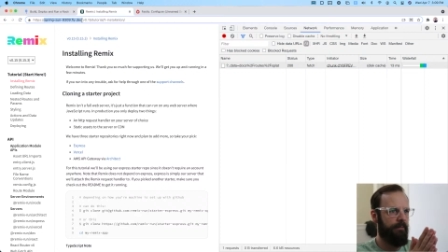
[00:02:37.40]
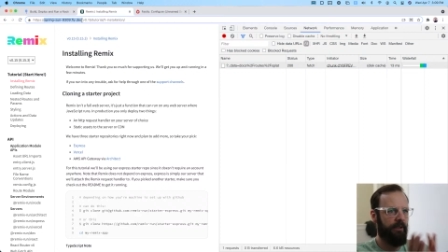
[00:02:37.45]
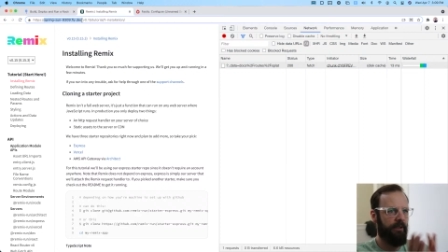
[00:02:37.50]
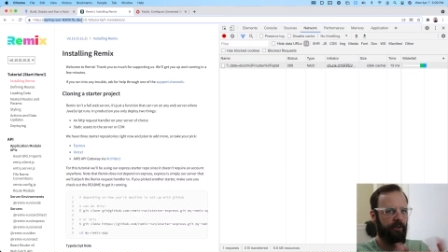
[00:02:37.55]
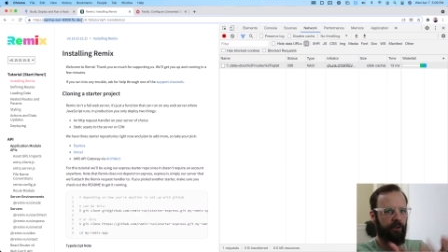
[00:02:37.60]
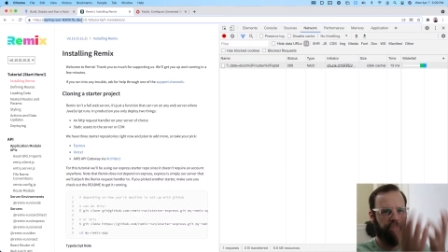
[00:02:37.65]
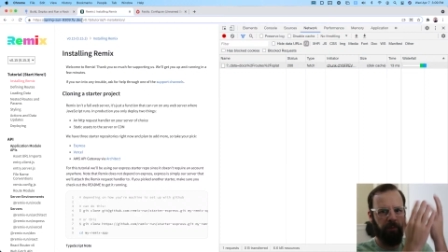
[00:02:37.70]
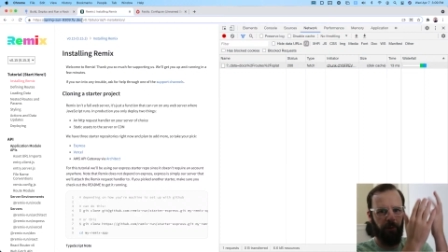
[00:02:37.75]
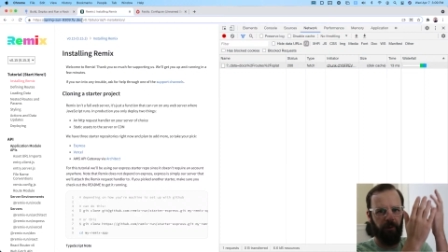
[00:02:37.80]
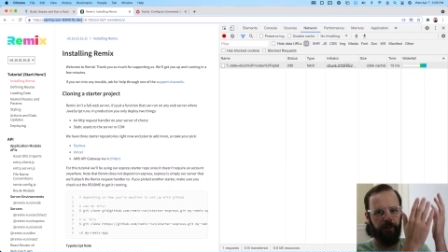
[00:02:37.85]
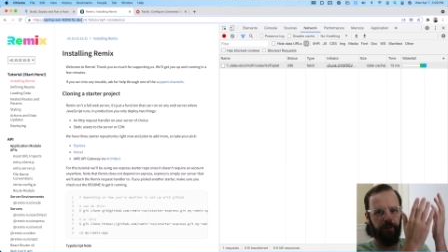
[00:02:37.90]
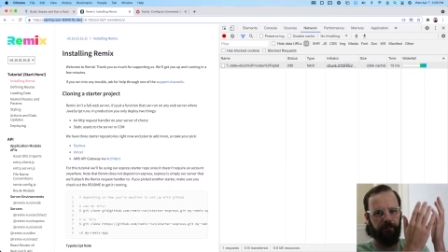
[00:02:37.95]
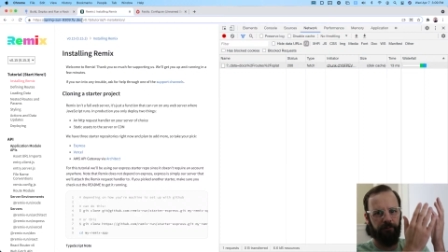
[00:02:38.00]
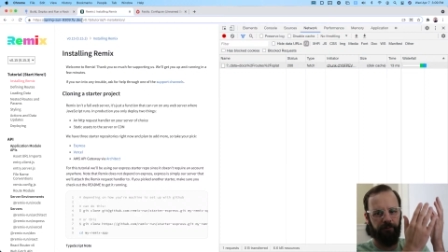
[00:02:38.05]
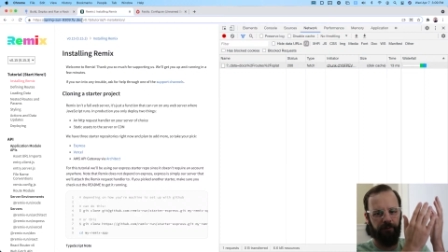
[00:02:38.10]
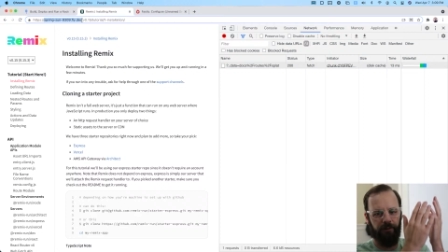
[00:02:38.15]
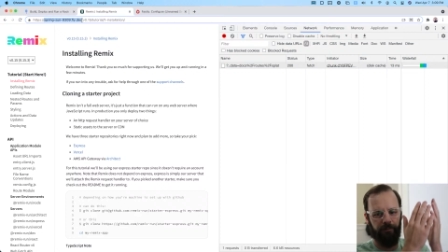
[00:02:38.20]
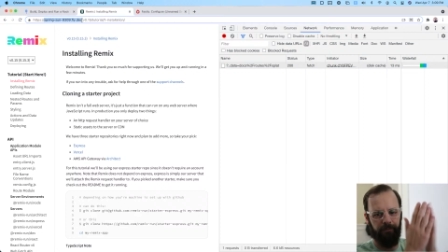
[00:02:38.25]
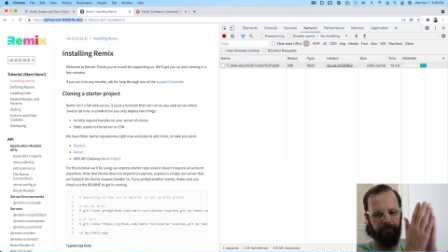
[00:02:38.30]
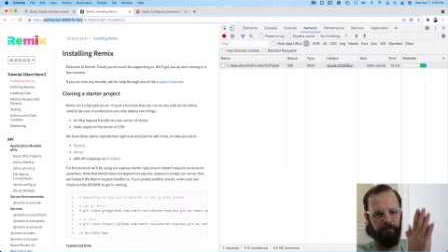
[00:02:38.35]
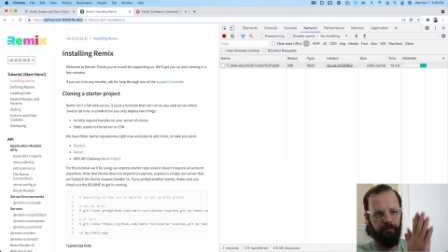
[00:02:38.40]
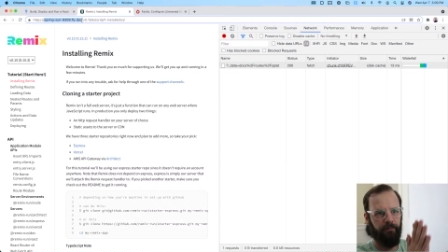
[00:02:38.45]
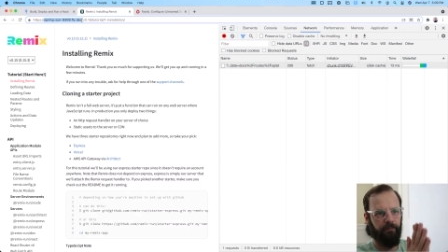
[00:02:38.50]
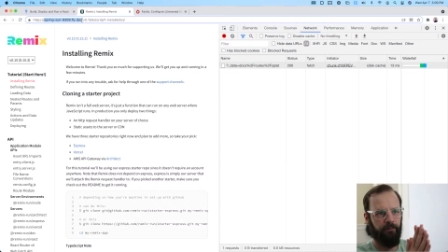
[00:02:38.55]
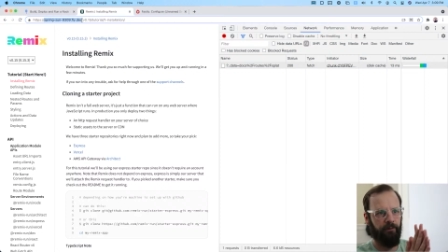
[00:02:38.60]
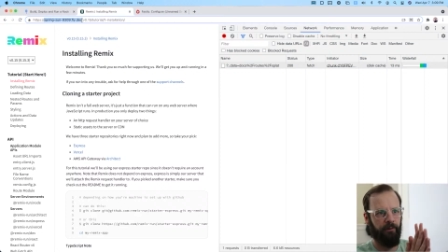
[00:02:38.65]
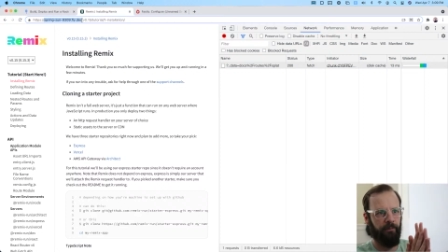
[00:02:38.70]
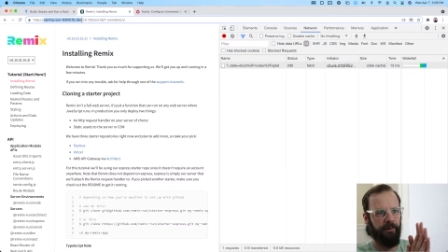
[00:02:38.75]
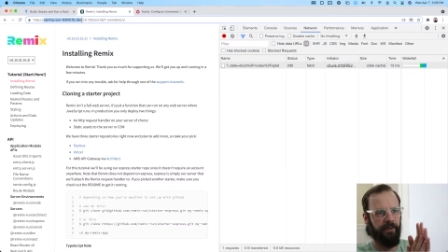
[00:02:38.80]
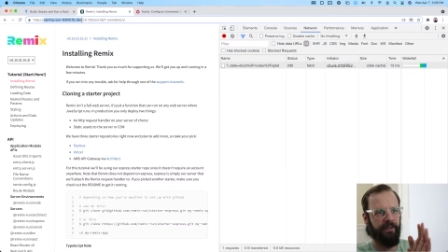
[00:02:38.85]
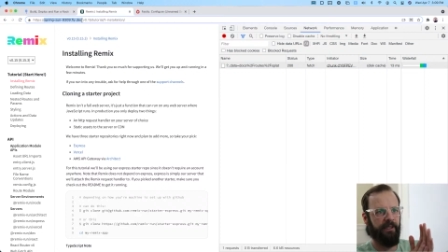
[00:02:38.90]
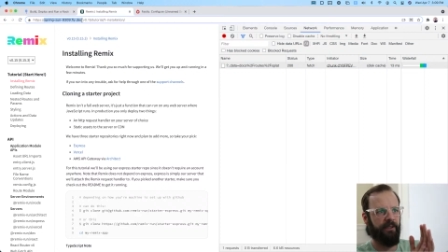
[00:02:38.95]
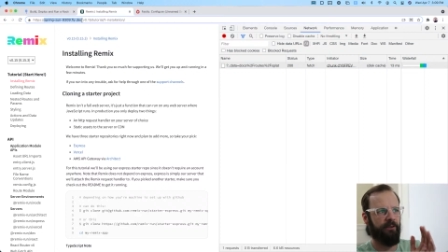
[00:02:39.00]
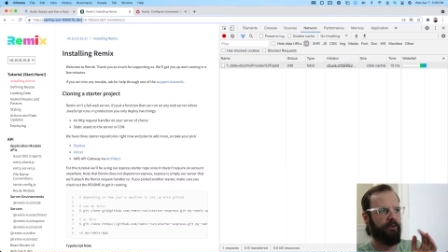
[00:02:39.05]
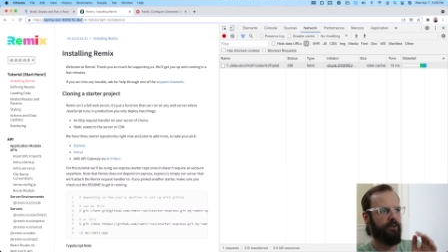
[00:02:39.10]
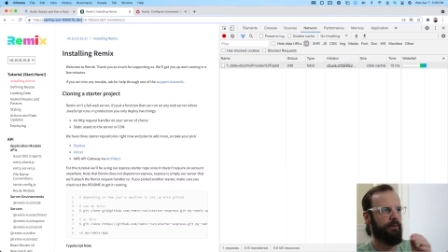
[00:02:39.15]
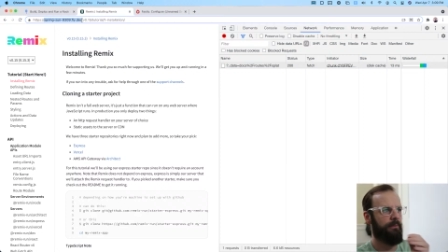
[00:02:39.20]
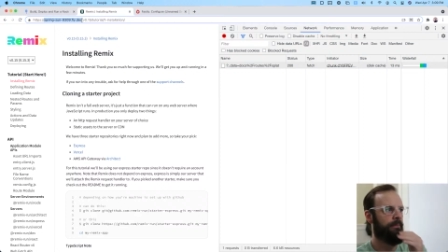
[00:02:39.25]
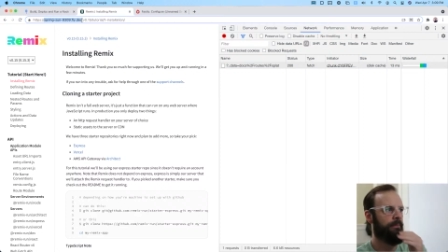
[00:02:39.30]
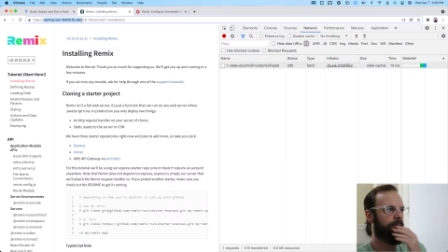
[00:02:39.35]
just pulled it from the
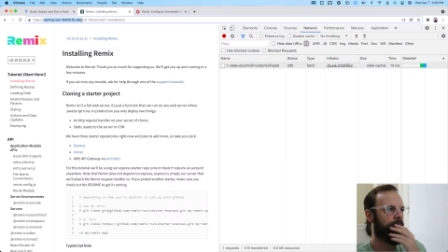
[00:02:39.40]
disk.